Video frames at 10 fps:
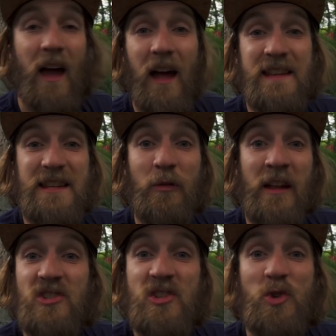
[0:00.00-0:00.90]
Until then,
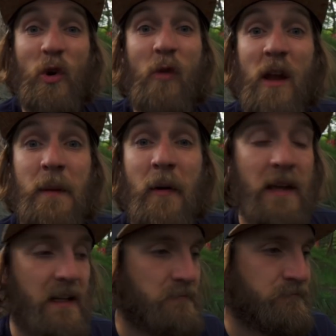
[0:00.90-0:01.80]
just enjoy riding my
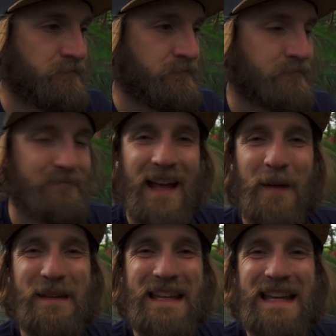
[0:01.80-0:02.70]
bike.
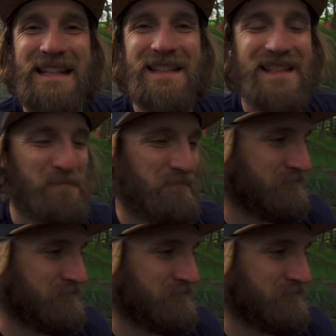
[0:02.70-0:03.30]
Happy days.